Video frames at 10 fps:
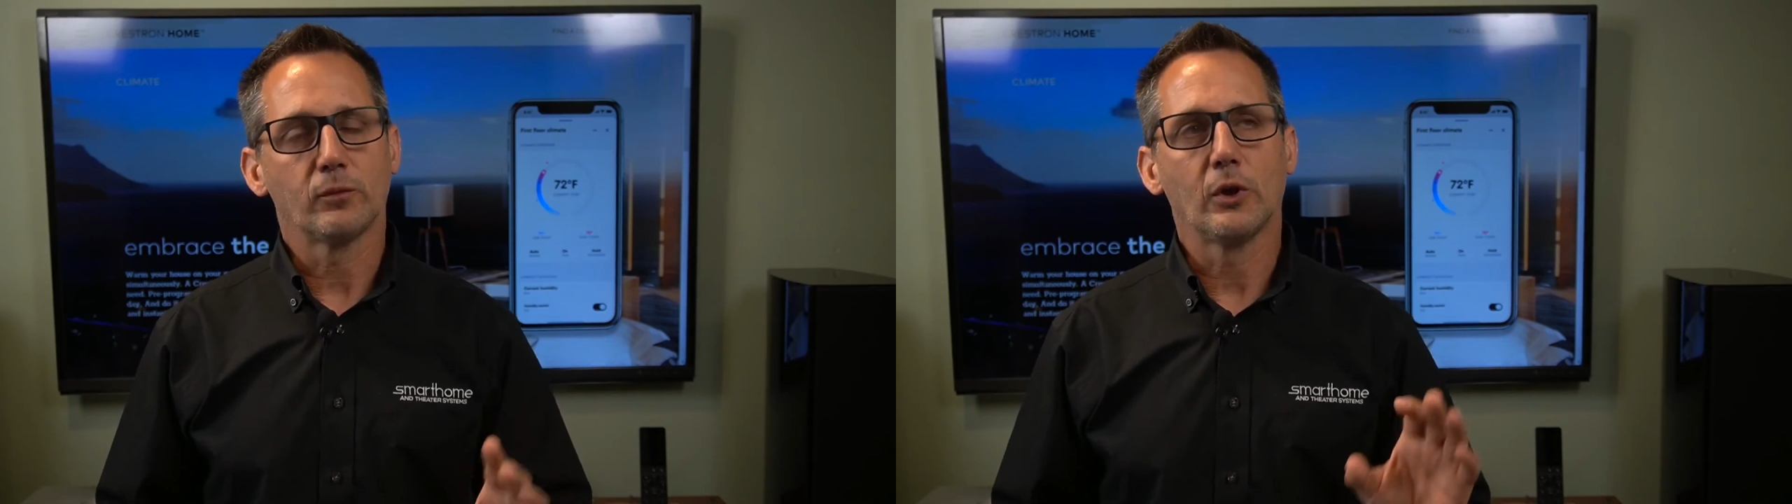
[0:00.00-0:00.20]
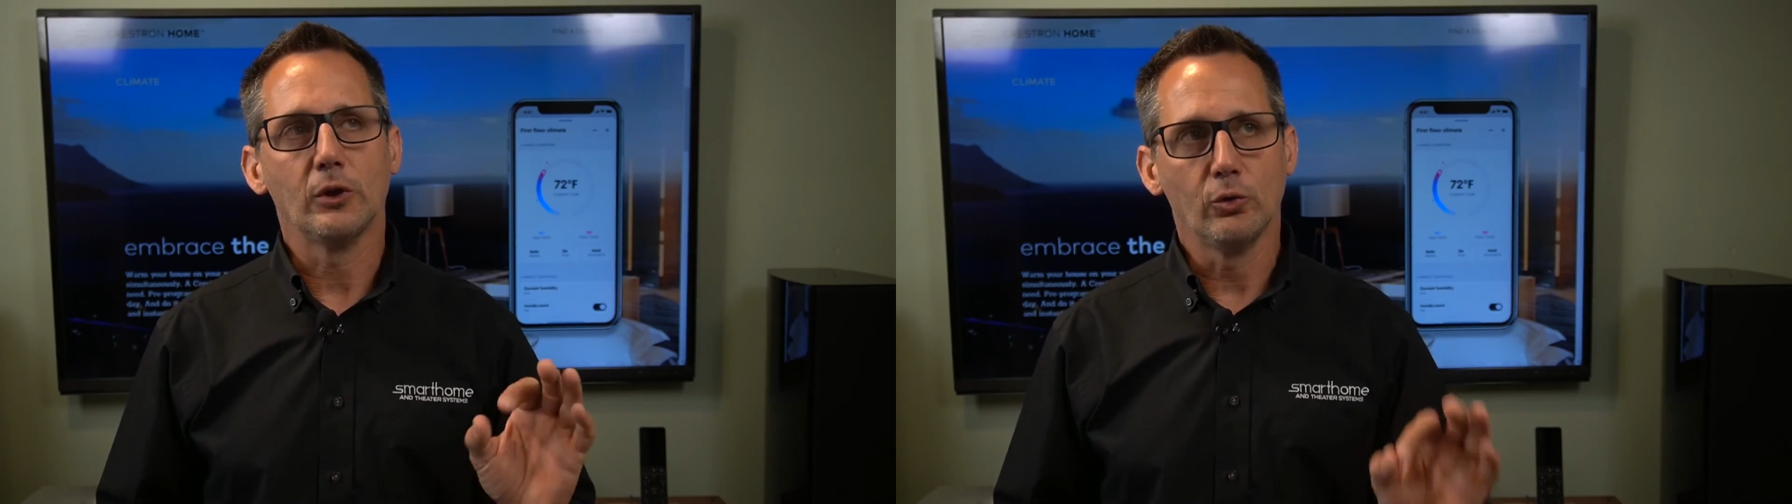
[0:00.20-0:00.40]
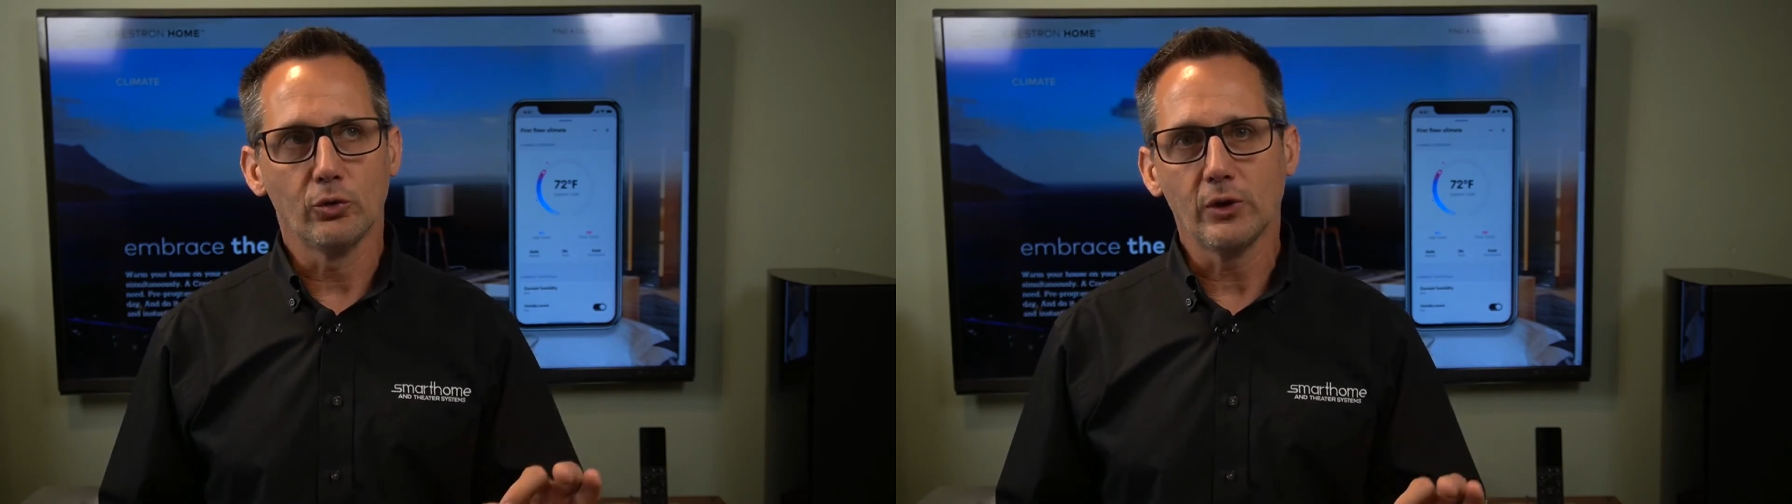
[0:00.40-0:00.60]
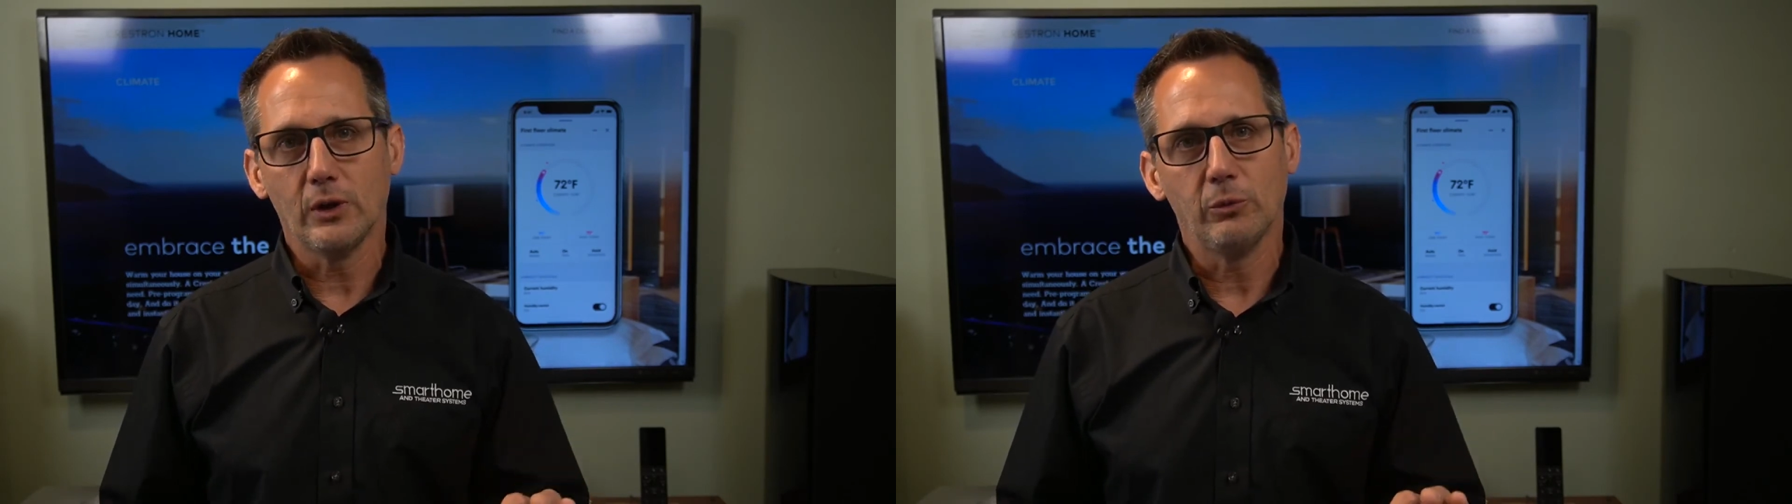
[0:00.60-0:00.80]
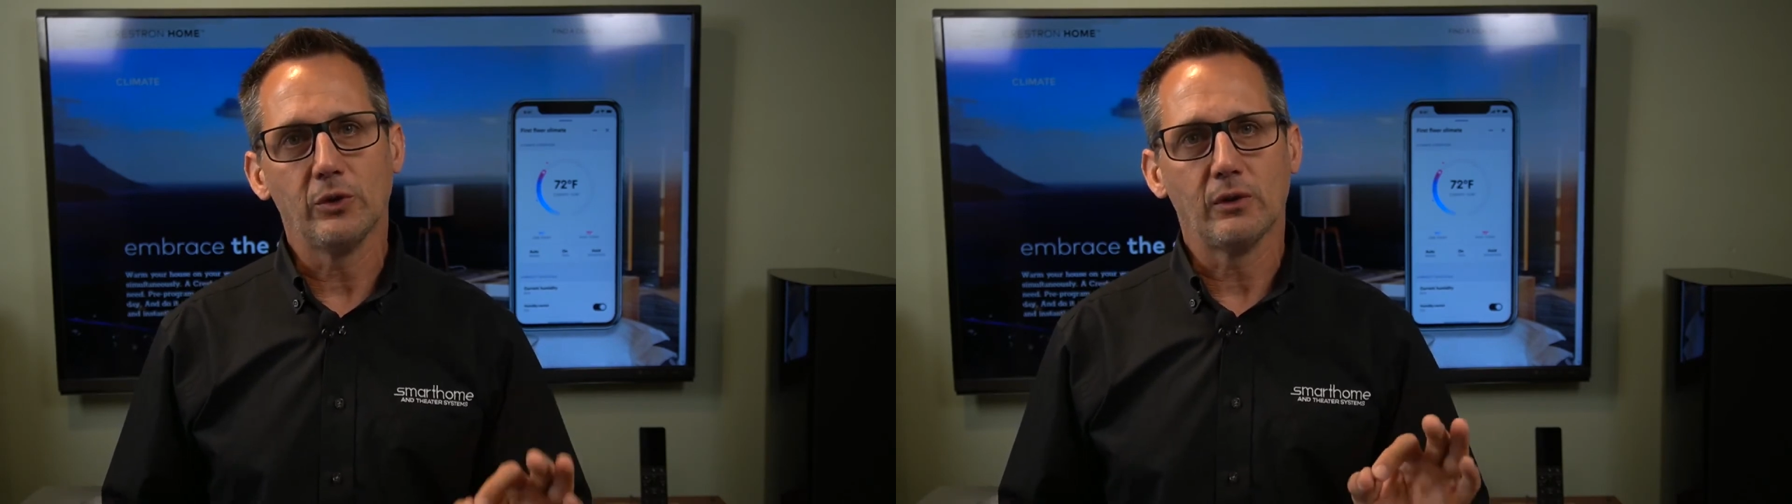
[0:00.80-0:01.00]
The
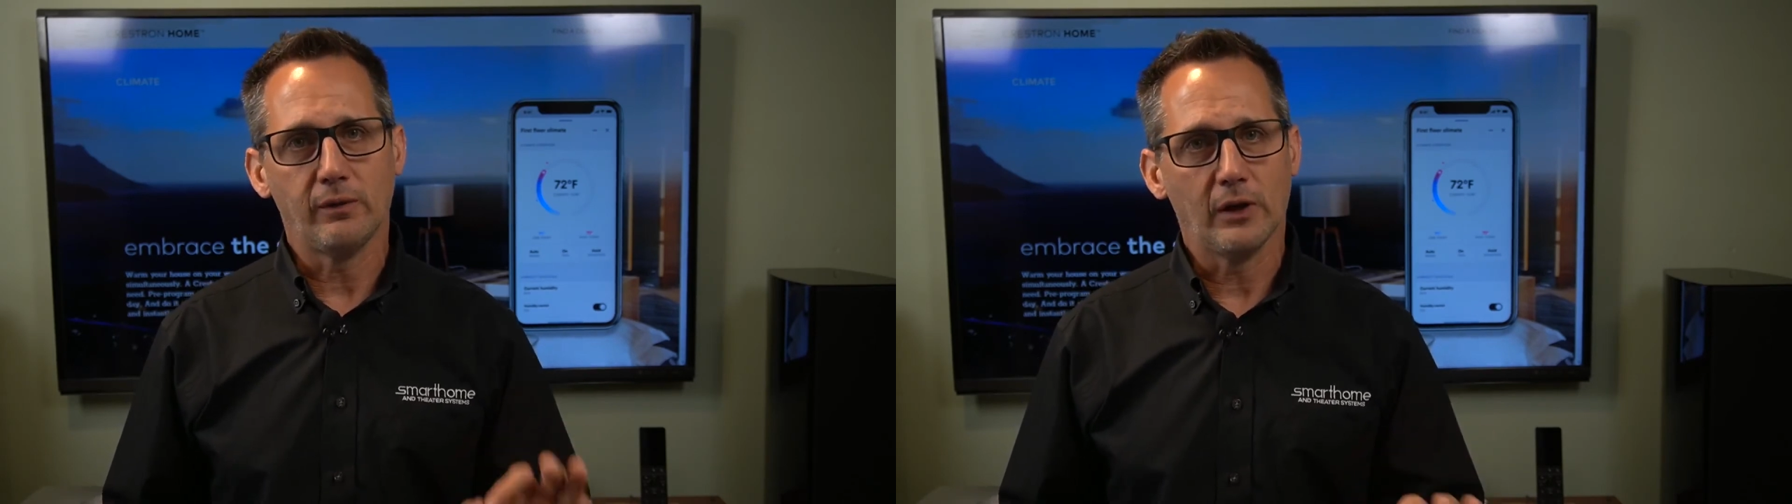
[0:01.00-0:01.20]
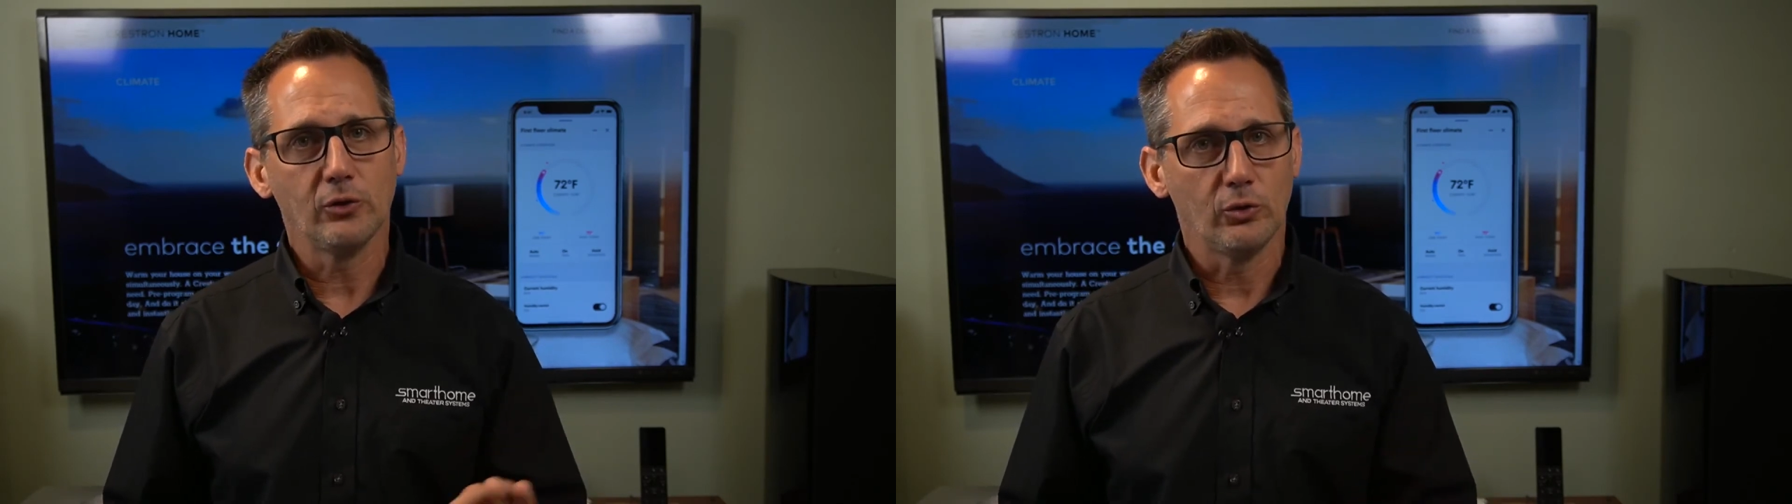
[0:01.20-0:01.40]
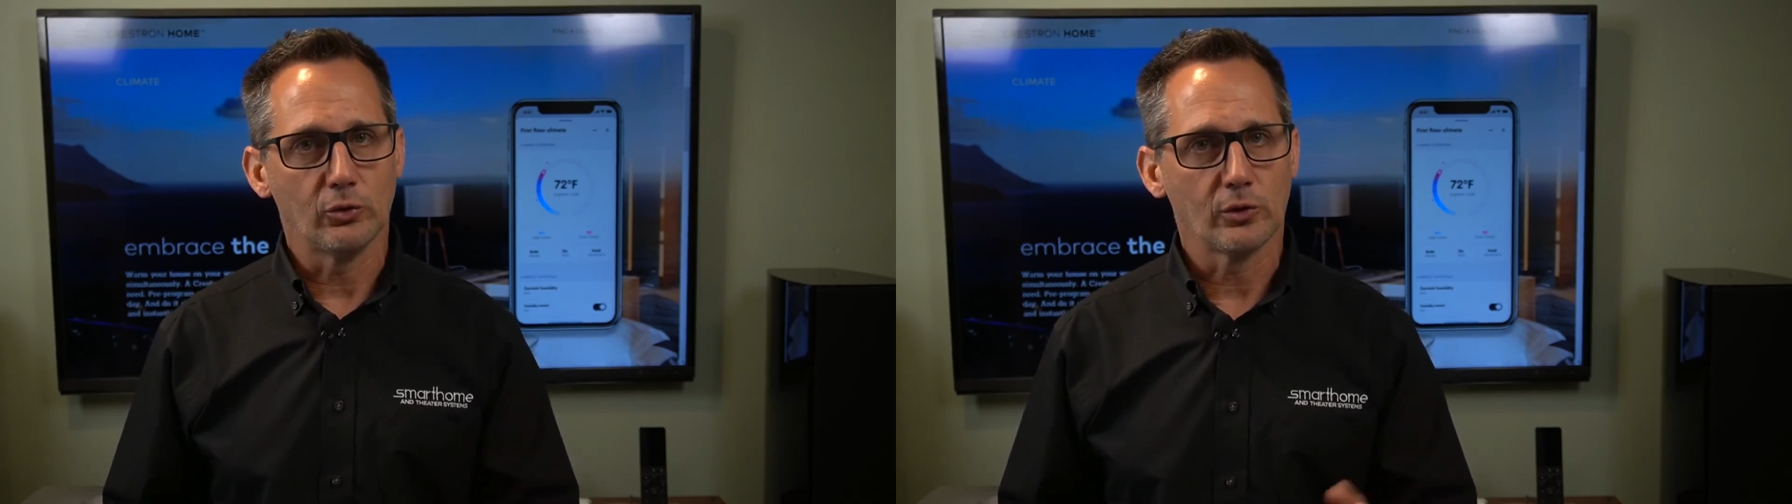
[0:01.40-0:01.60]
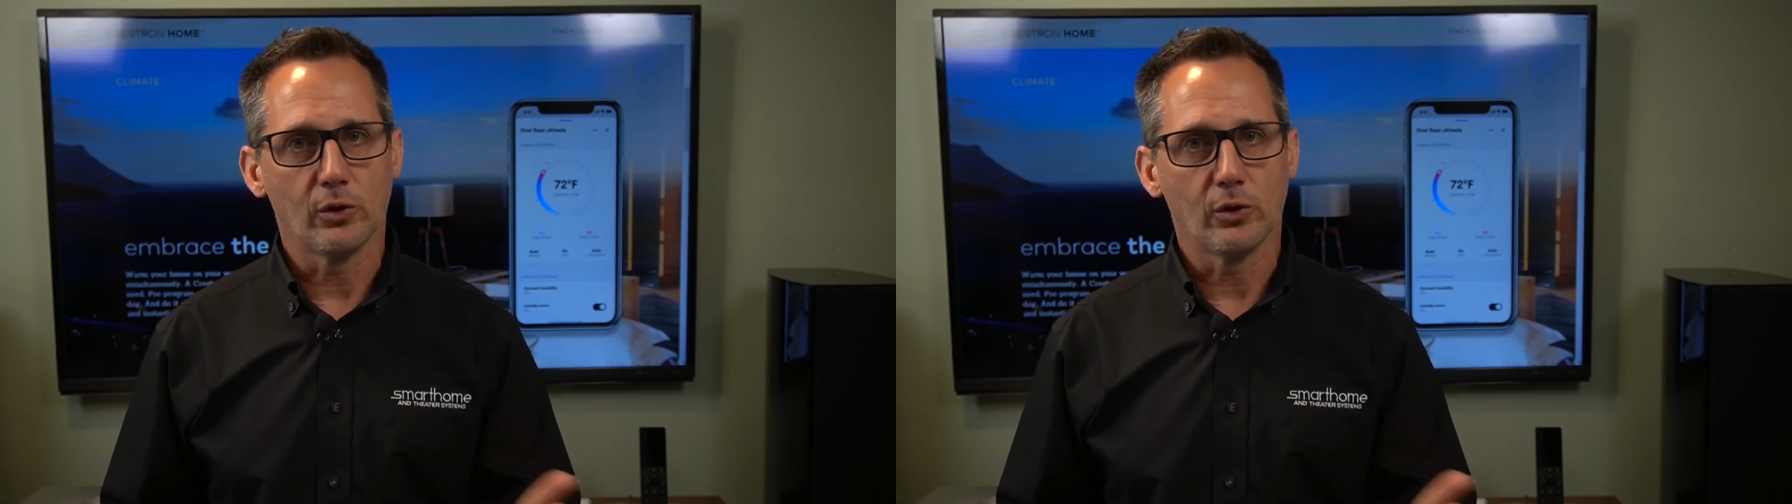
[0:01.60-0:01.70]
username is advanced user,